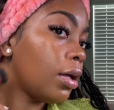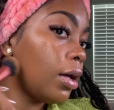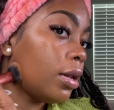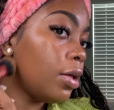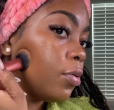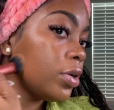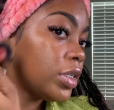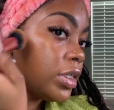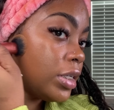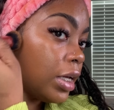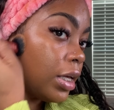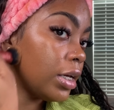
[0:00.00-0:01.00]
and you want to
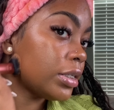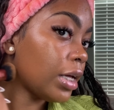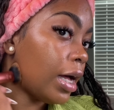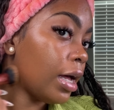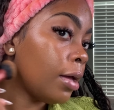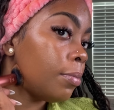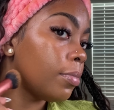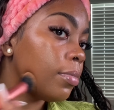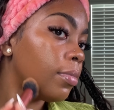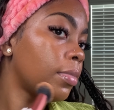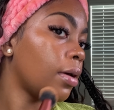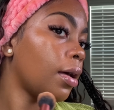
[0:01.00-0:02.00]
take your time
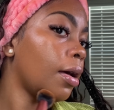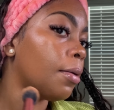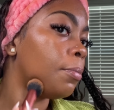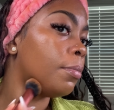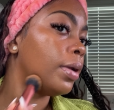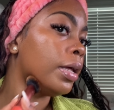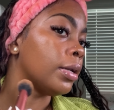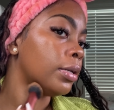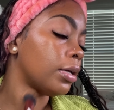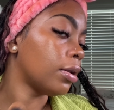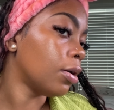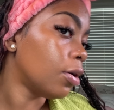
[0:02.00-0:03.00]
and blend
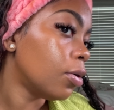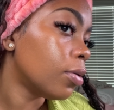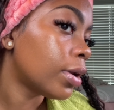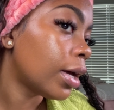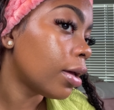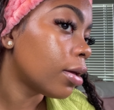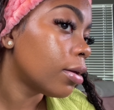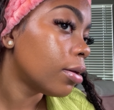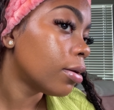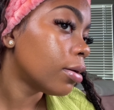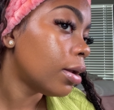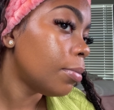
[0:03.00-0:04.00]
it out. Like,
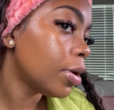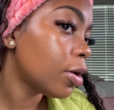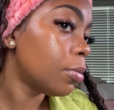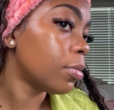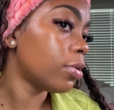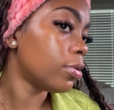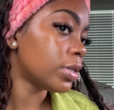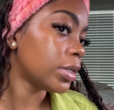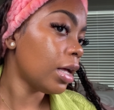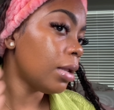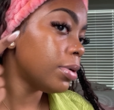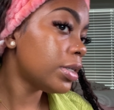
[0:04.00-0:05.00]
let me come close,
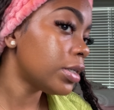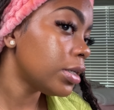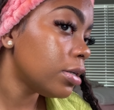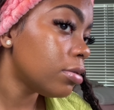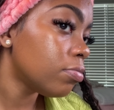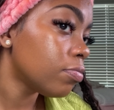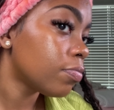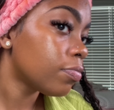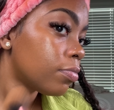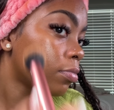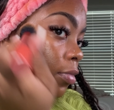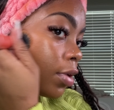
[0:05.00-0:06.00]
y'all be seeing
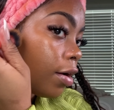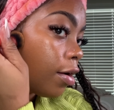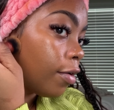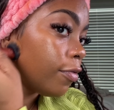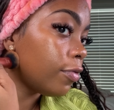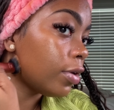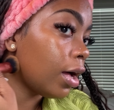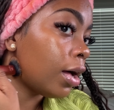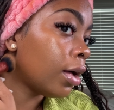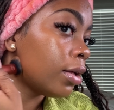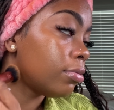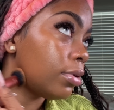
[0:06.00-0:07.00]

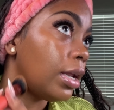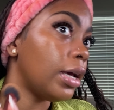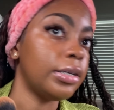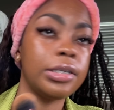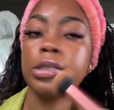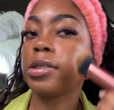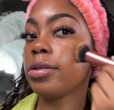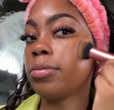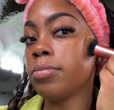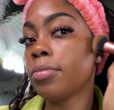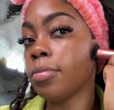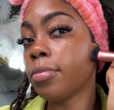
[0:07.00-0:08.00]
flawless.
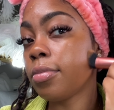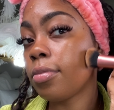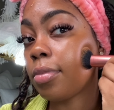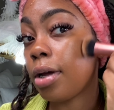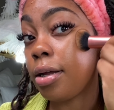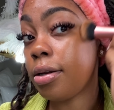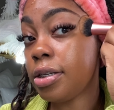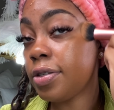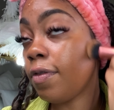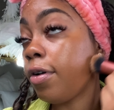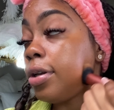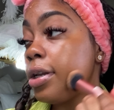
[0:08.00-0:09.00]
But this
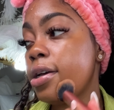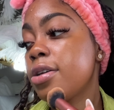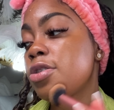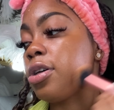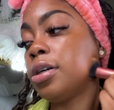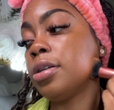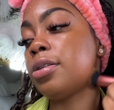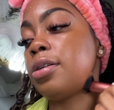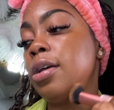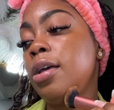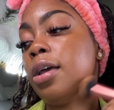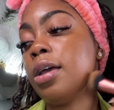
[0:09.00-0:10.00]
foundation
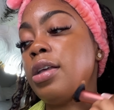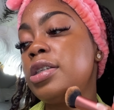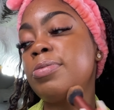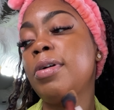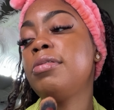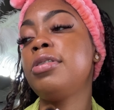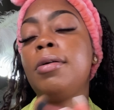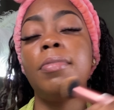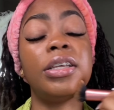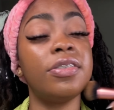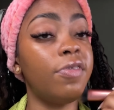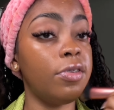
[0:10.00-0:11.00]
is probably the
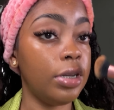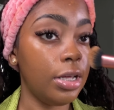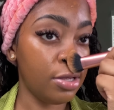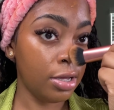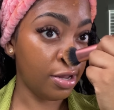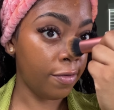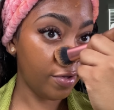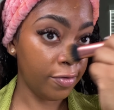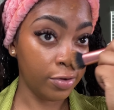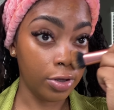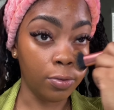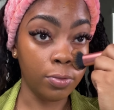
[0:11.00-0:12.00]
best foundation I've
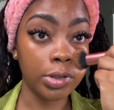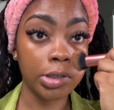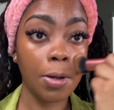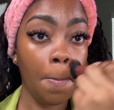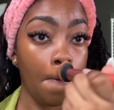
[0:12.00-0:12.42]
ever used.